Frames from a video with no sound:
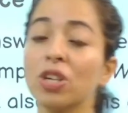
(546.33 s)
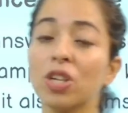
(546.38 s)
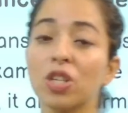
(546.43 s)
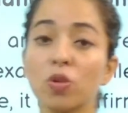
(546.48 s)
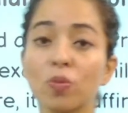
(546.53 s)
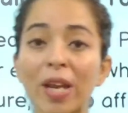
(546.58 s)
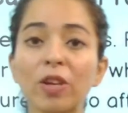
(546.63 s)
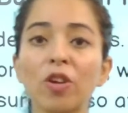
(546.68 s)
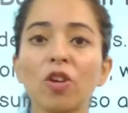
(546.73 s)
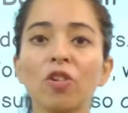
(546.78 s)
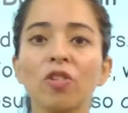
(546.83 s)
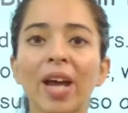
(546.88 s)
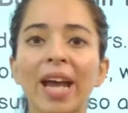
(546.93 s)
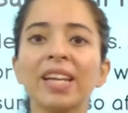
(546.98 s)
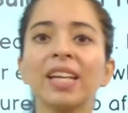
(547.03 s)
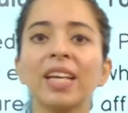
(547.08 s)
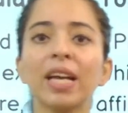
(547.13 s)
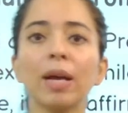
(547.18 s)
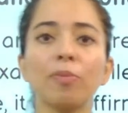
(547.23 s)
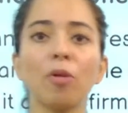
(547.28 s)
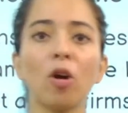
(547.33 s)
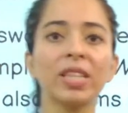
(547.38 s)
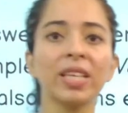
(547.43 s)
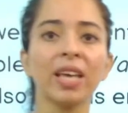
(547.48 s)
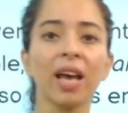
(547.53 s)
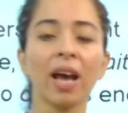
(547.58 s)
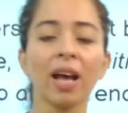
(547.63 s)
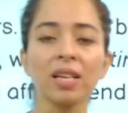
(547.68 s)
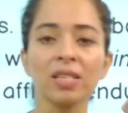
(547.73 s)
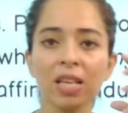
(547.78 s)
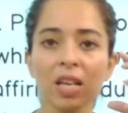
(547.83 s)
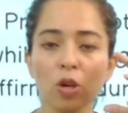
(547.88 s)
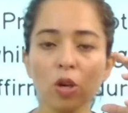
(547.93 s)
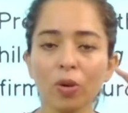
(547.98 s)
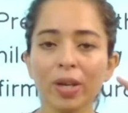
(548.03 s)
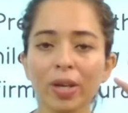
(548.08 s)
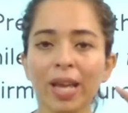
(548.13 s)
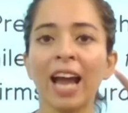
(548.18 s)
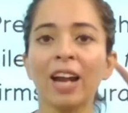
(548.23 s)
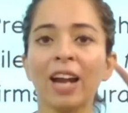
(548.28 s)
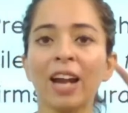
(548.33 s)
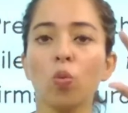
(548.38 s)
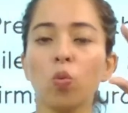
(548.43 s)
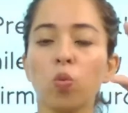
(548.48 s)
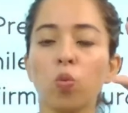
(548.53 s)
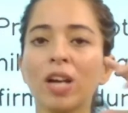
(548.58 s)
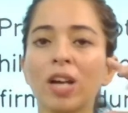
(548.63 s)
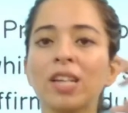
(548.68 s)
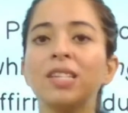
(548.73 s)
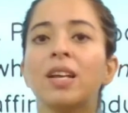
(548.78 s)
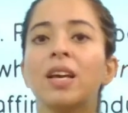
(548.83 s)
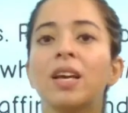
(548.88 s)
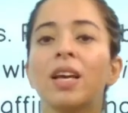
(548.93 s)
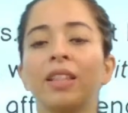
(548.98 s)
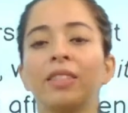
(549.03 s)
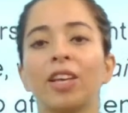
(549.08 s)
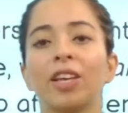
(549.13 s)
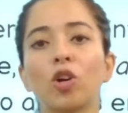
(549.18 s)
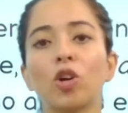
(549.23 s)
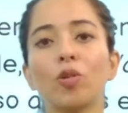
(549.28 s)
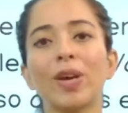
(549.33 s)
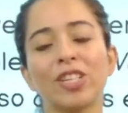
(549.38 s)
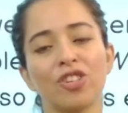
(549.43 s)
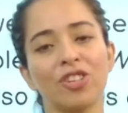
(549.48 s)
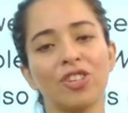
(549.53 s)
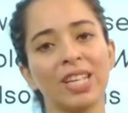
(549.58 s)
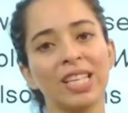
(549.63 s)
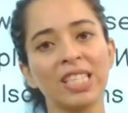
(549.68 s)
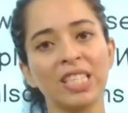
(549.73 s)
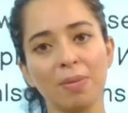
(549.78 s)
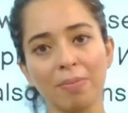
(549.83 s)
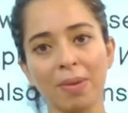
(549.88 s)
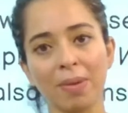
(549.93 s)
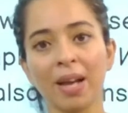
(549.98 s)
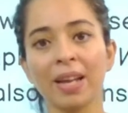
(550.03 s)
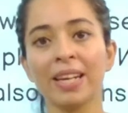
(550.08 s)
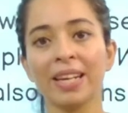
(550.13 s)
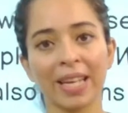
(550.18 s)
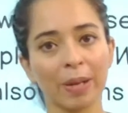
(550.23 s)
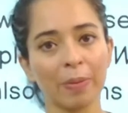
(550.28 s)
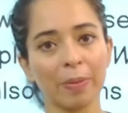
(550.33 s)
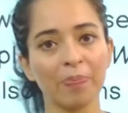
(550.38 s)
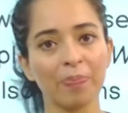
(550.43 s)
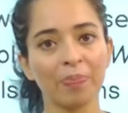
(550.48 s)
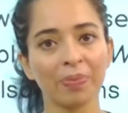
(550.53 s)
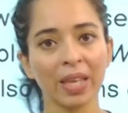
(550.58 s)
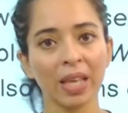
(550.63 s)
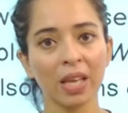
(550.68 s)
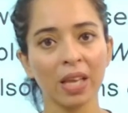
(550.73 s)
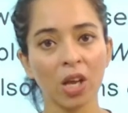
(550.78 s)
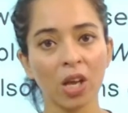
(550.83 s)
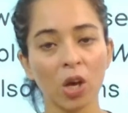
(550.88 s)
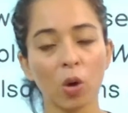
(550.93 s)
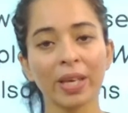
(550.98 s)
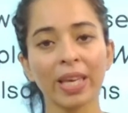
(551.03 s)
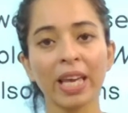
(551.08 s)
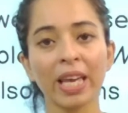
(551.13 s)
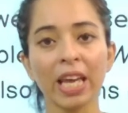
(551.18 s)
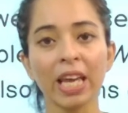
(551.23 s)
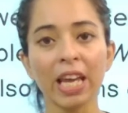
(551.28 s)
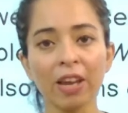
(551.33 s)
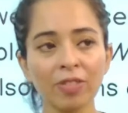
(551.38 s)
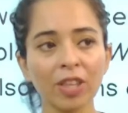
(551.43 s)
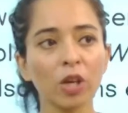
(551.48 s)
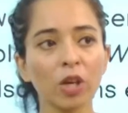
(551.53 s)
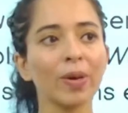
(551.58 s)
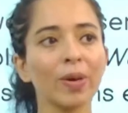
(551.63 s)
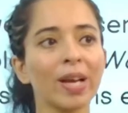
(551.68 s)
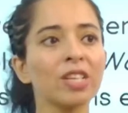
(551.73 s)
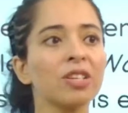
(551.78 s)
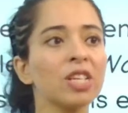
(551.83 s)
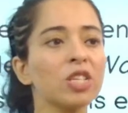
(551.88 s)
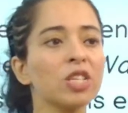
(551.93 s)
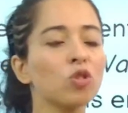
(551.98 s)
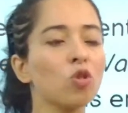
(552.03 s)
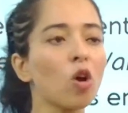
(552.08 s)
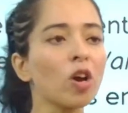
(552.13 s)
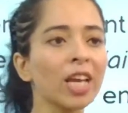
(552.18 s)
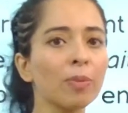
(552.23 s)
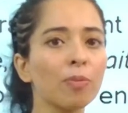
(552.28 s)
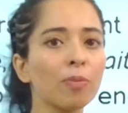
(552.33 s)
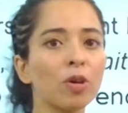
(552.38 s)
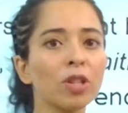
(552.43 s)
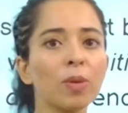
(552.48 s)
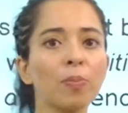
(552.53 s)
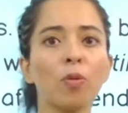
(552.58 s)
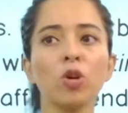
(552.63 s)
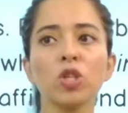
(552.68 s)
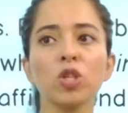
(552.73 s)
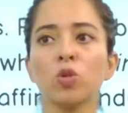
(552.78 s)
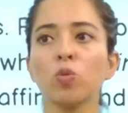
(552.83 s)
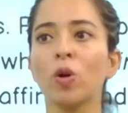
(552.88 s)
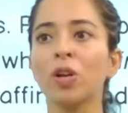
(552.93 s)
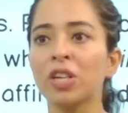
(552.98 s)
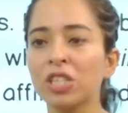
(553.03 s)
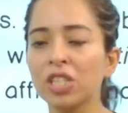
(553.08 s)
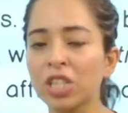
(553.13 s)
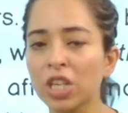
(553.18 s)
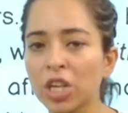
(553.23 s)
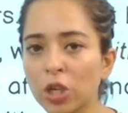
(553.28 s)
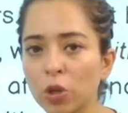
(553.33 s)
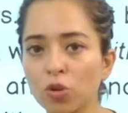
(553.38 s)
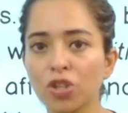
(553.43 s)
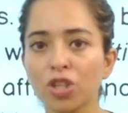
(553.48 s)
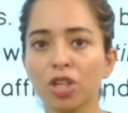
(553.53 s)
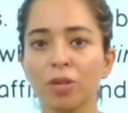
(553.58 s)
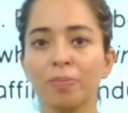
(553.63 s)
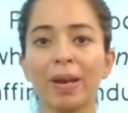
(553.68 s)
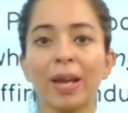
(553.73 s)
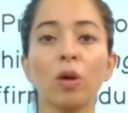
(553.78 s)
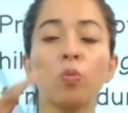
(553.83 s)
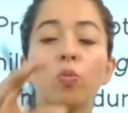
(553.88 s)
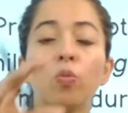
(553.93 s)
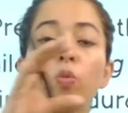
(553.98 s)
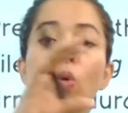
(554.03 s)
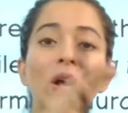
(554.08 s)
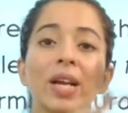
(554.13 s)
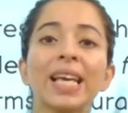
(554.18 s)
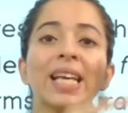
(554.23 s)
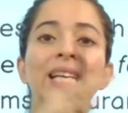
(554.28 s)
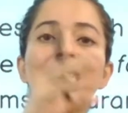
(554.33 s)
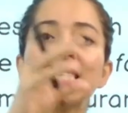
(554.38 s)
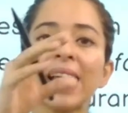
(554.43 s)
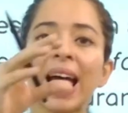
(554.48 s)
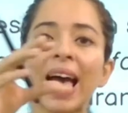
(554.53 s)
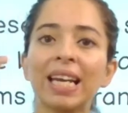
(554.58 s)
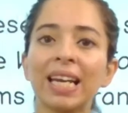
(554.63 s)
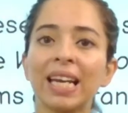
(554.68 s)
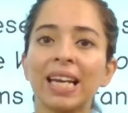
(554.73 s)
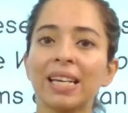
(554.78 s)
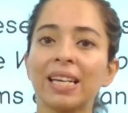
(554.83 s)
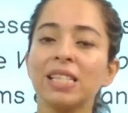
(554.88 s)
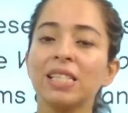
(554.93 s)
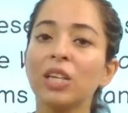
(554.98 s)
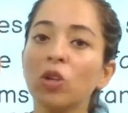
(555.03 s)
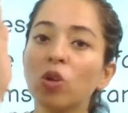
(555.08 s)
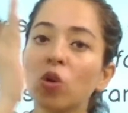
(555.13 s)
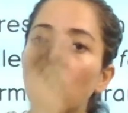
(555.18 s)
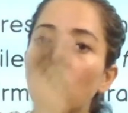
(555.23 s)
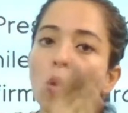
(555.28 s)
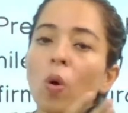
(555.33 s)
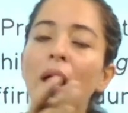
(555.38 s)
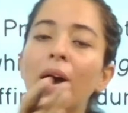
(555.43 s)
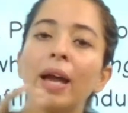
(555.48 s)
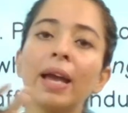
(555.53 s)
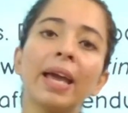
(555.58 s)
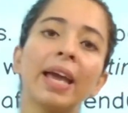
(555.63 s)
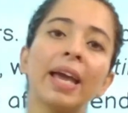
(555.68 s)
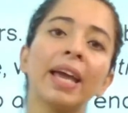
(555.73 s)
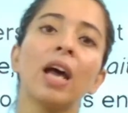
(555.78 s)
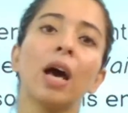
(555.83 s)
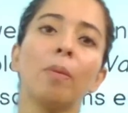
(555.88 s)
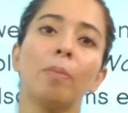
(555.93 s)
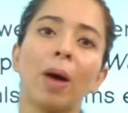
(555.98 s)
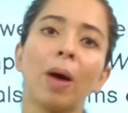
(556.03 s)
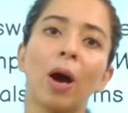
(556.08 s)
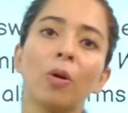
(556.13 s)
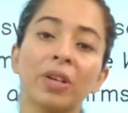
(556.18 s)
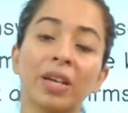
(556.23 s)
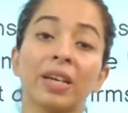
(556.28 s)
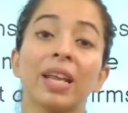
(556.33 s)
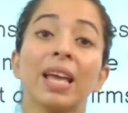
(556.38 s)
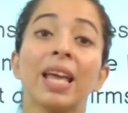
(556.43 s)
When you're writing about the answer, look at what the question is demanding. Okay, if the question is talking about the post-war disillusionment, what exactly it is, and go ahead about it.